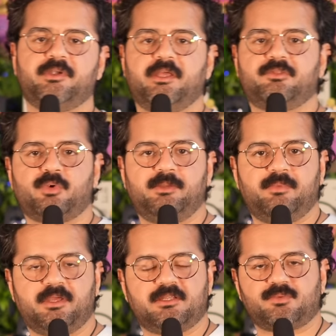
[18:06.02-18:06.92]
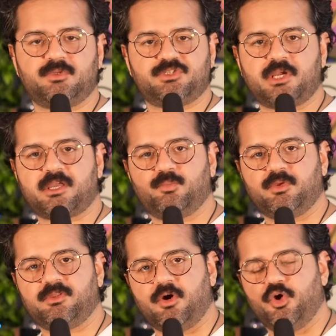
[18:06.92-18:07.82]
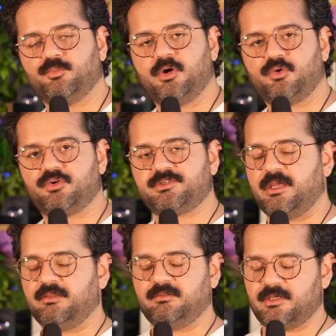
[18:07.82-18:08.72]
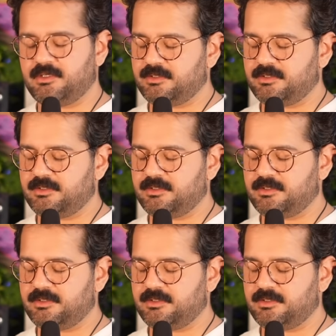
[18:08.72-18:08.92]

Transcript: day three begins, we check in with the homeowners, and